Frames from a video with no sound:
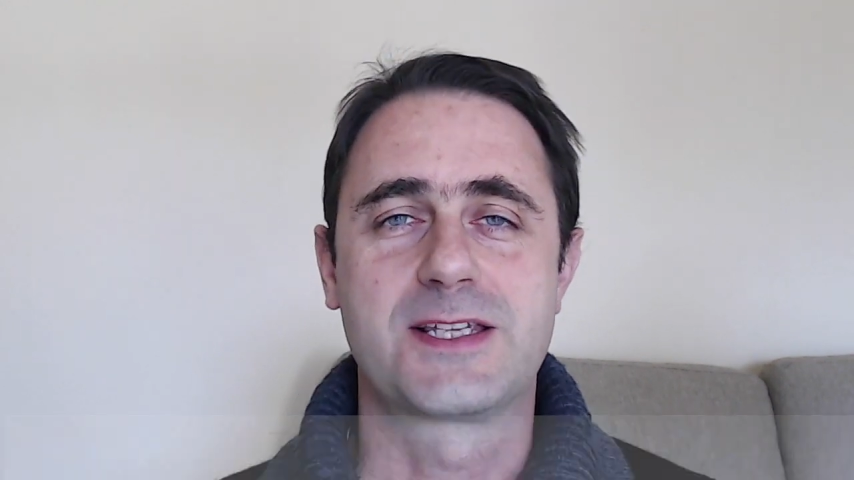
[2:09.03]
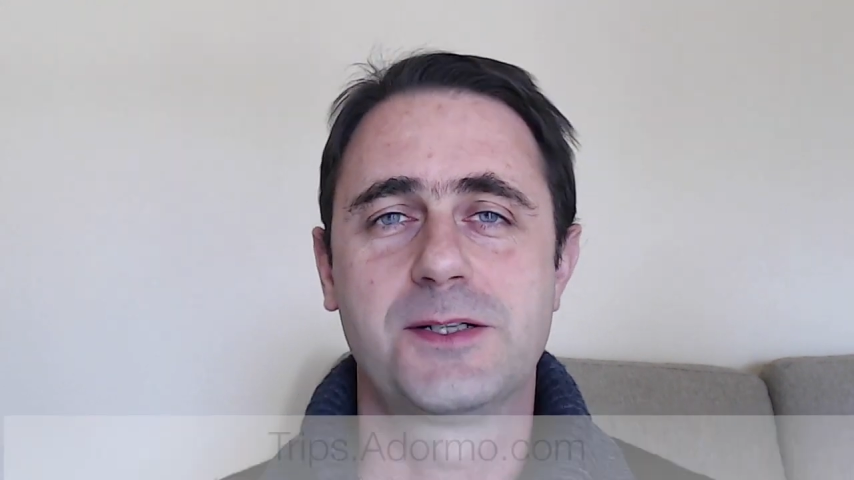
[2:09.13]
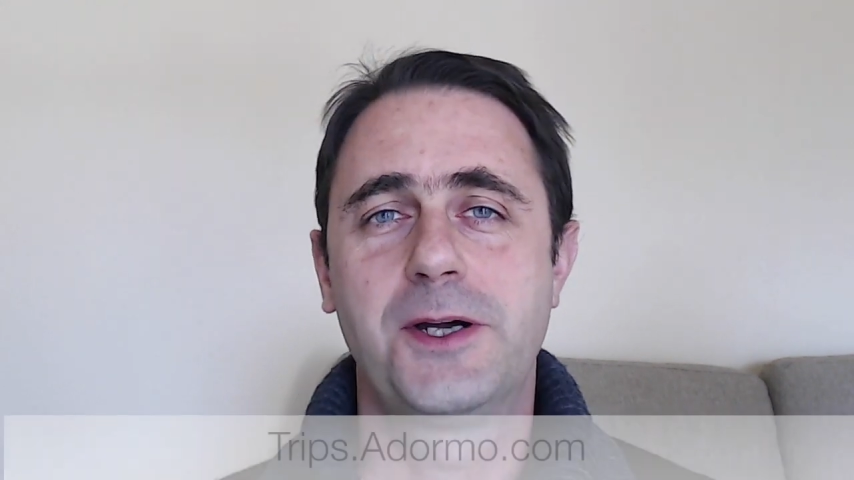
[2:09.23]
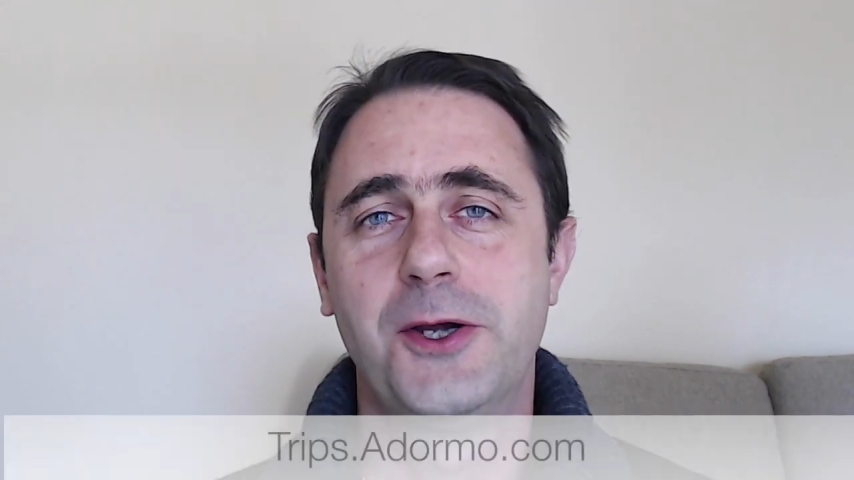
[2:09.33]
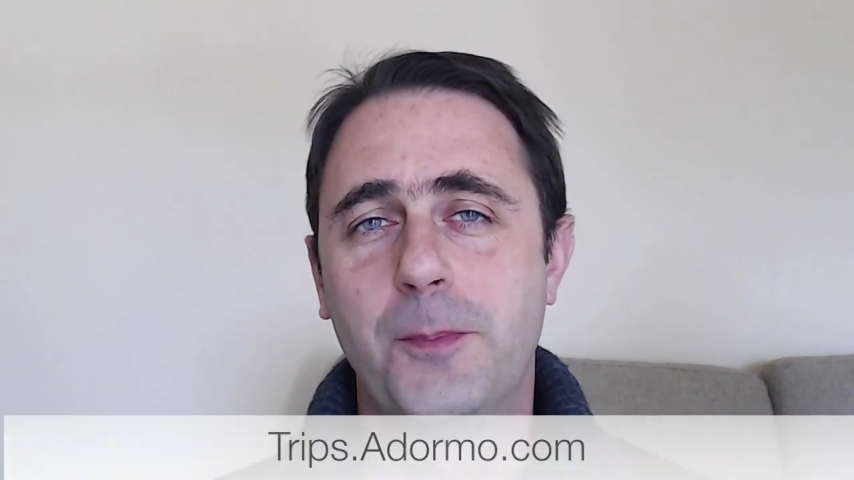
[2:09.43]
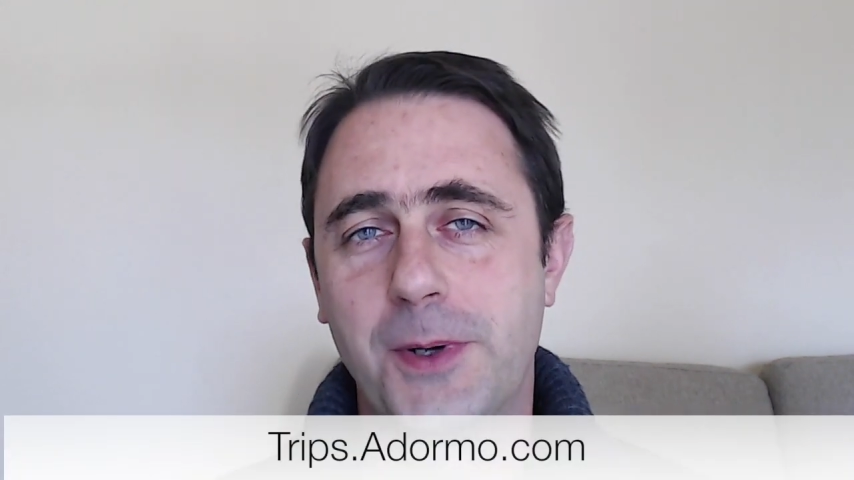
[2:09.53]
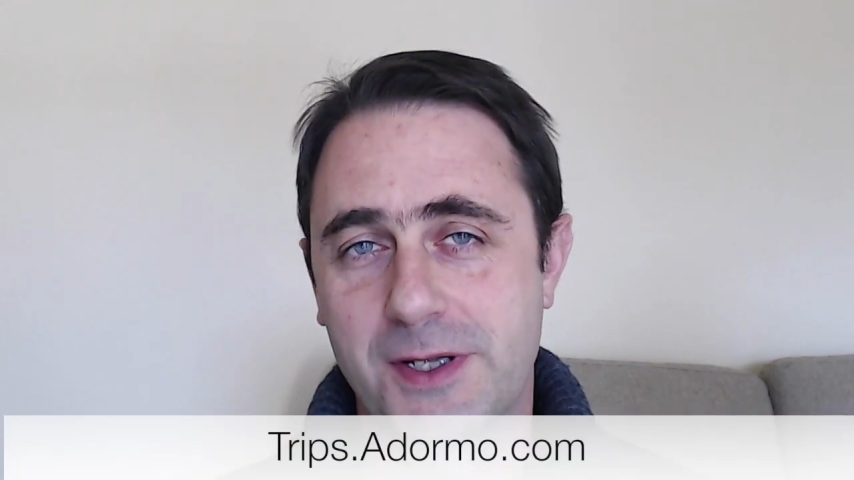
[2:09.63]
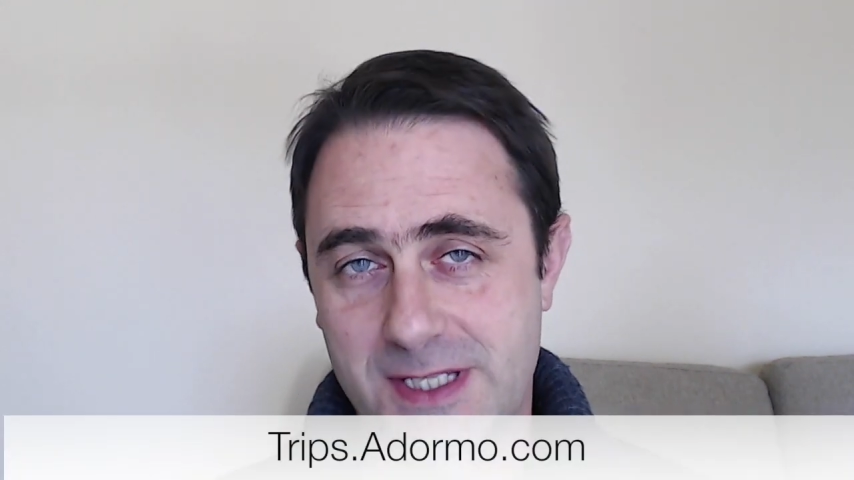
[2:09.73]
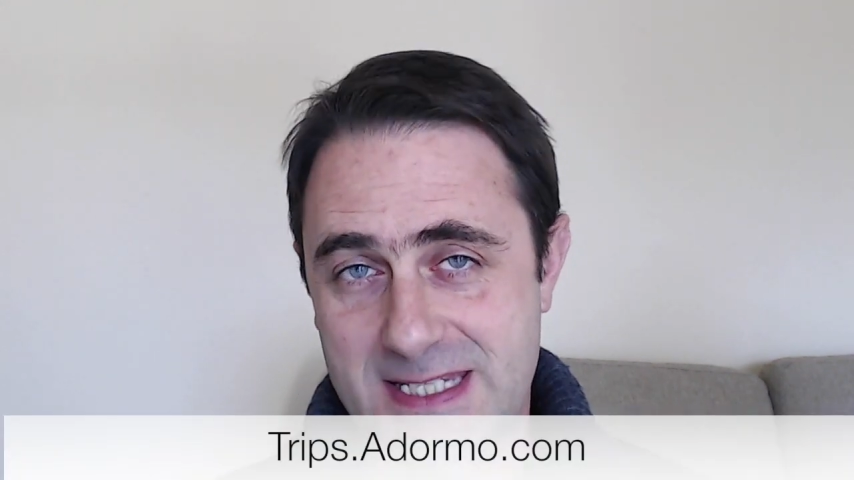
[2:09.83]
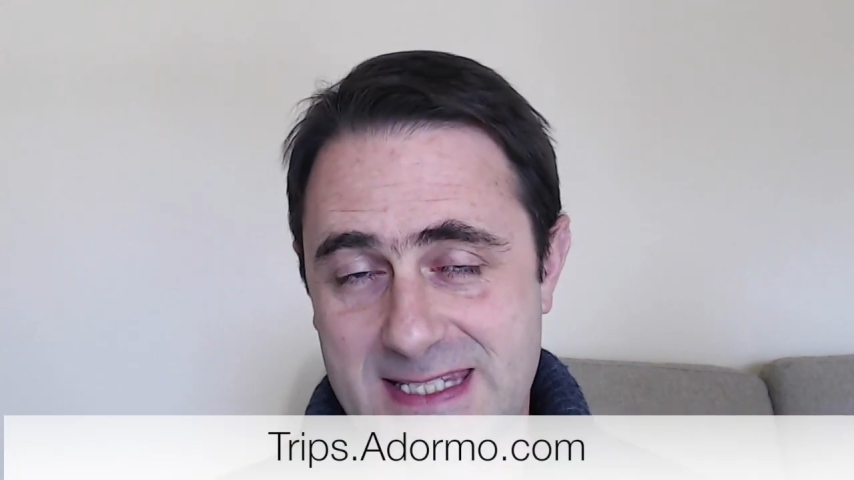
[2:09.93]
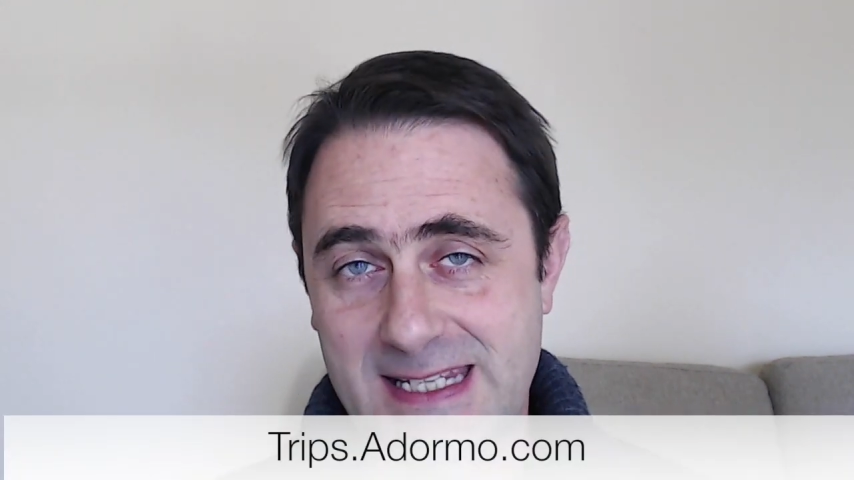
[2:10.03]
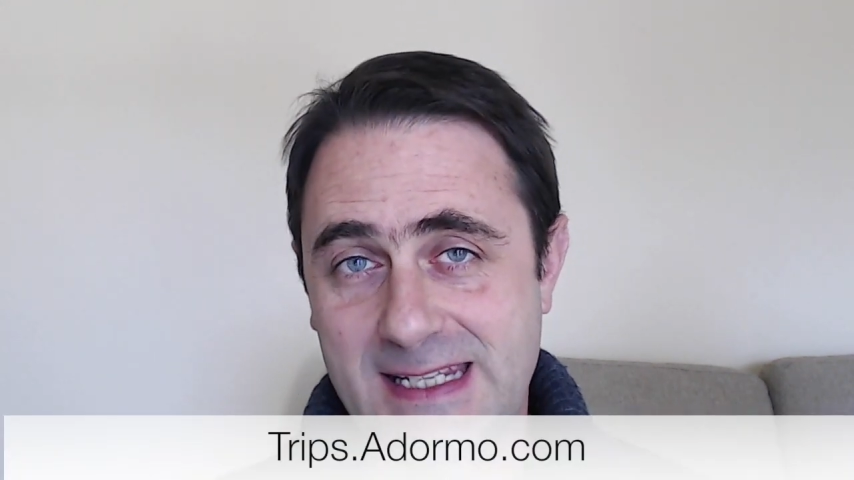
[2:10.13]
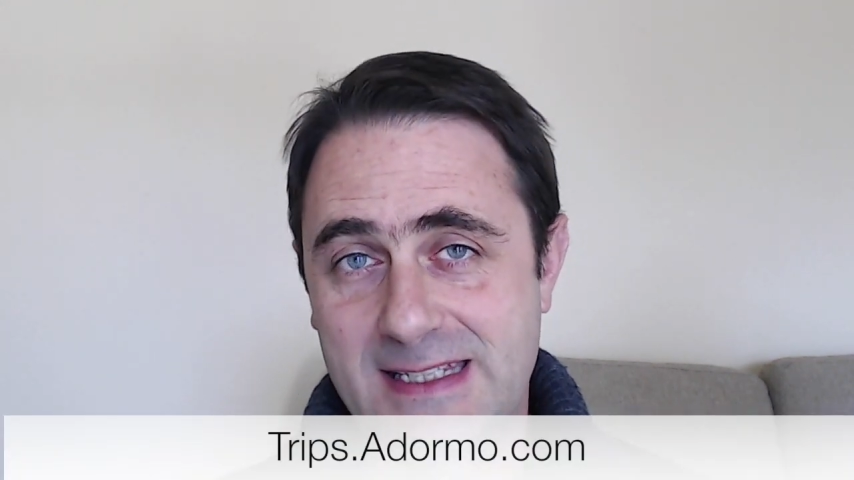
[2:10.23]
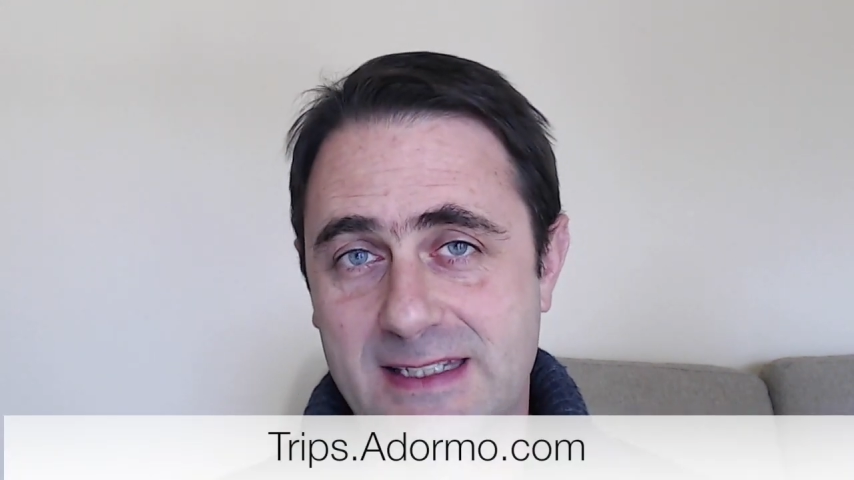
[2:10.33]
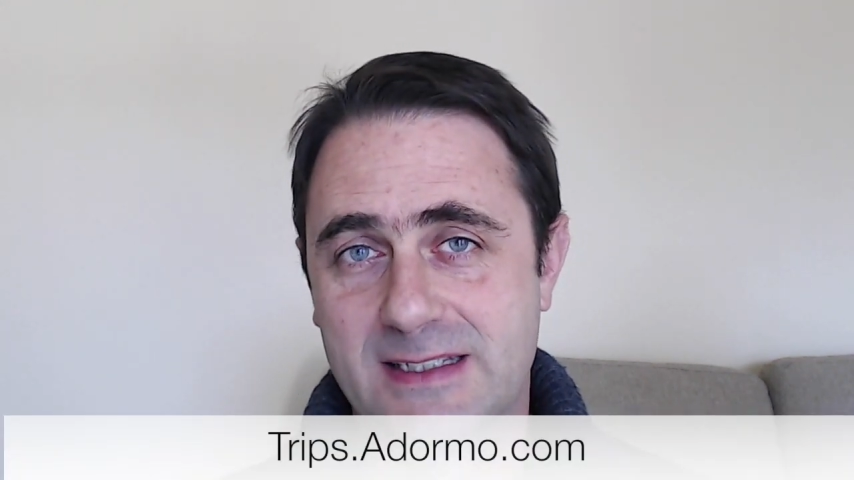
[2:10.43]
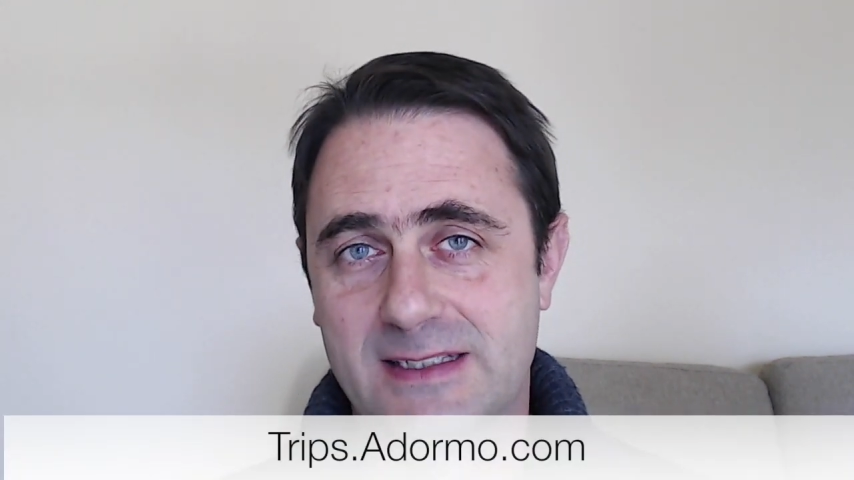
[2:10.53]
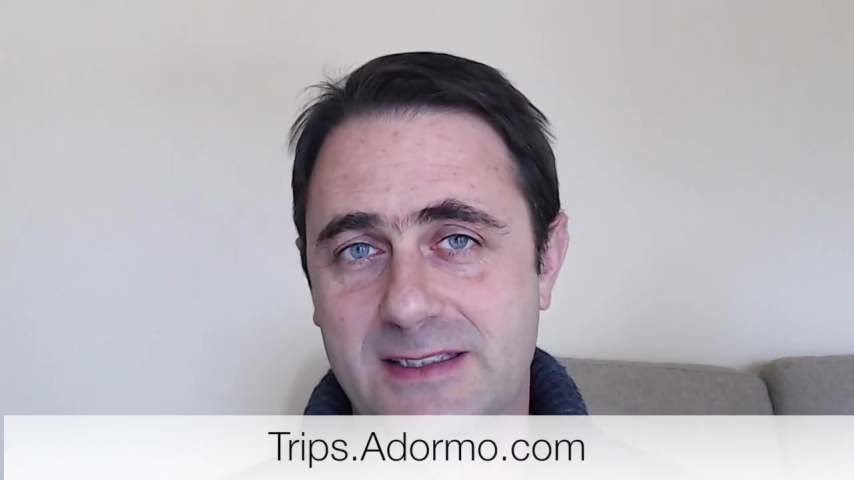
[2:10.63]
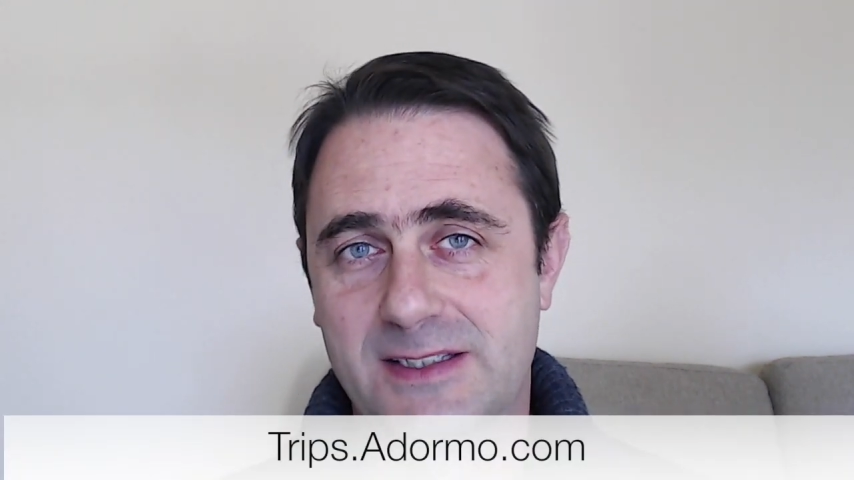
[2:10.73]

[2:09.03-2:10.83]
So I hope you understand